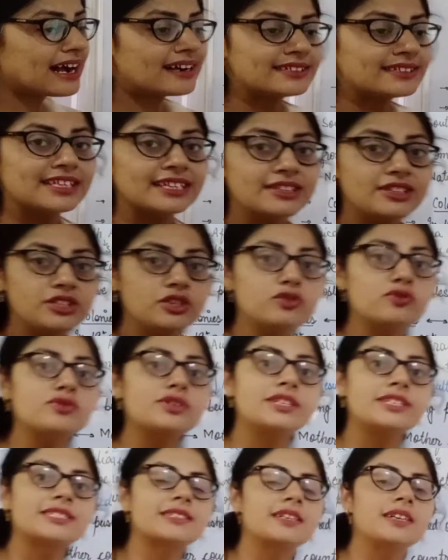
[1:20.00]
the new
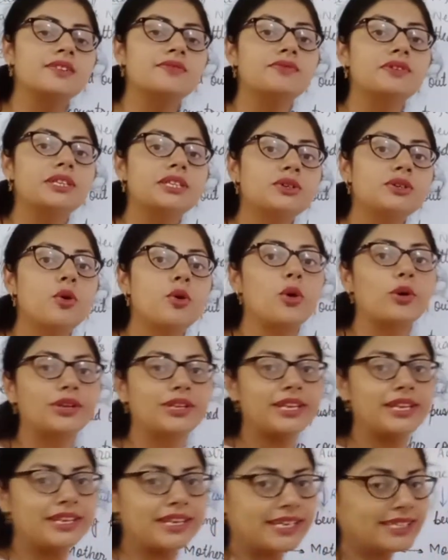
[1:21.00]
discovered
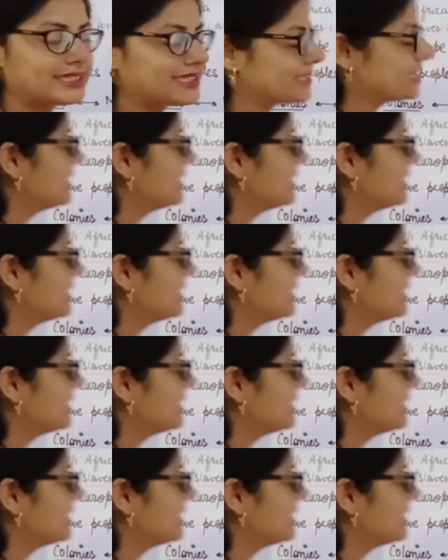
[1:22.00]
continents